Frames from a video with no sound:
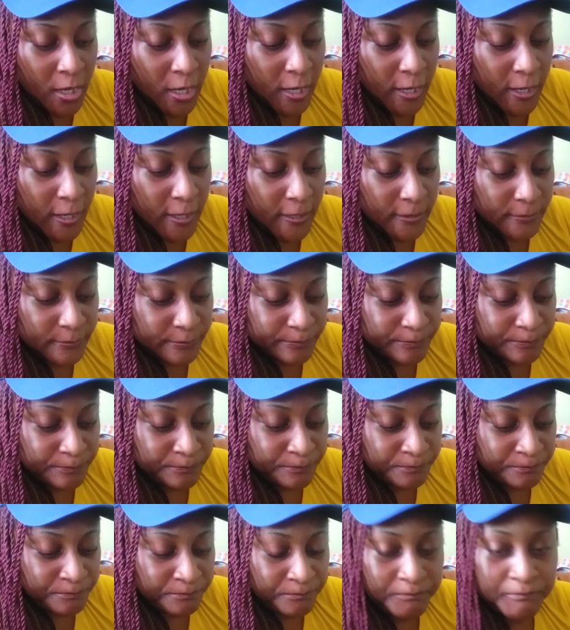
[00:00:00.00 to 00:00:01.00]

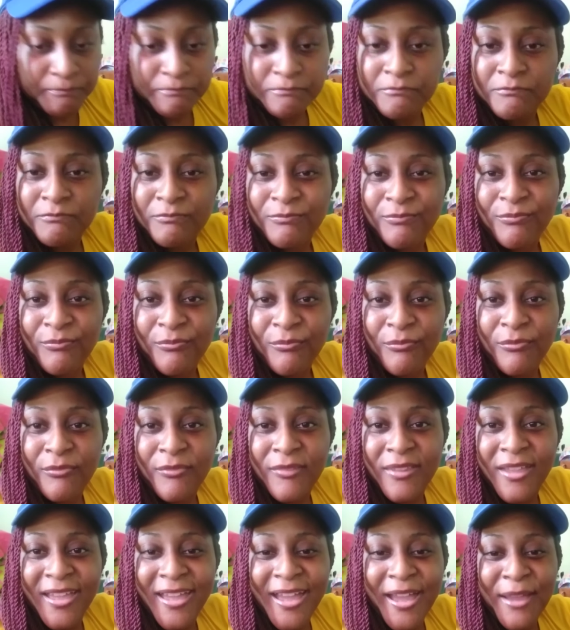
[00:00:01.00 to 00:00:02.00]
I'm
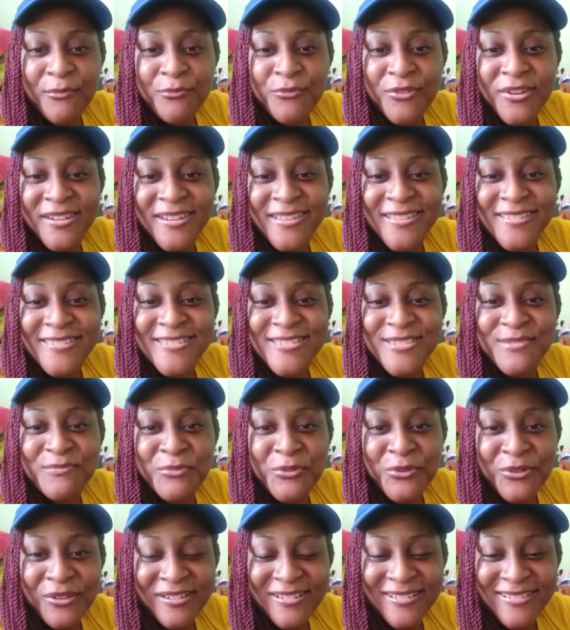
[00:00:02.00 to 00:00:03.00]
reading this
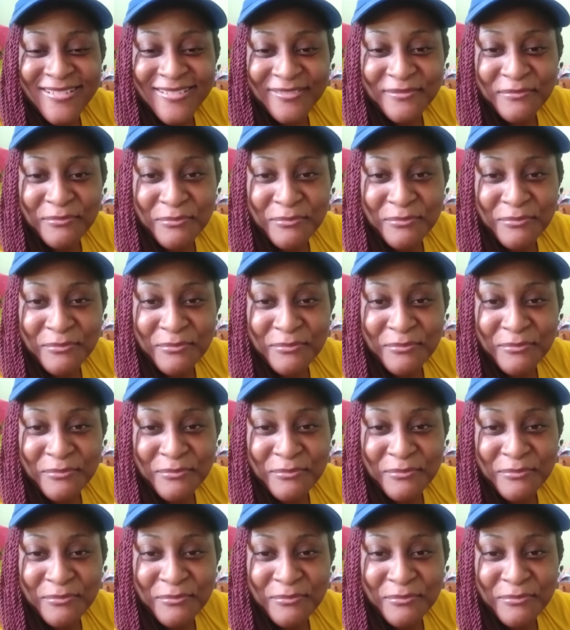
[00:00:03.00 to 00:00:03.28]
book